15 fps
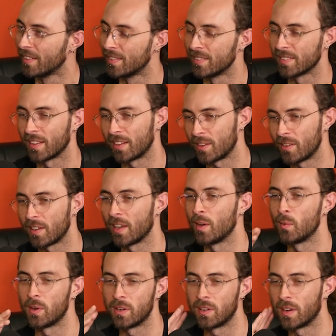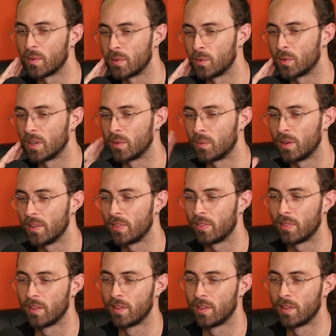it's like okay, well, I want to work with